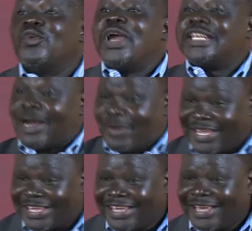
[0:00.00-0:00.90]
went
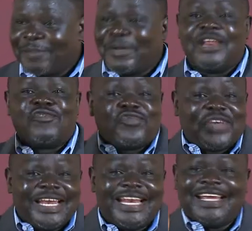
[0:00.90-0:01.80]
away, but the
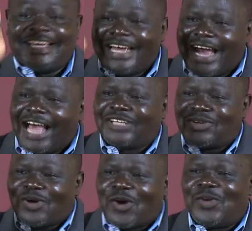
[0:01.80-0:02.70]
feeling has
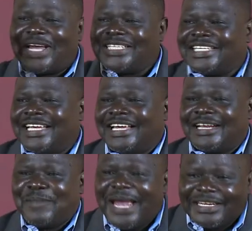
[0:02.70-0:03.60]
always
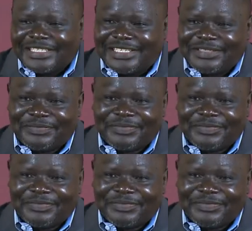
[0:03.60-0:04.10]
remained.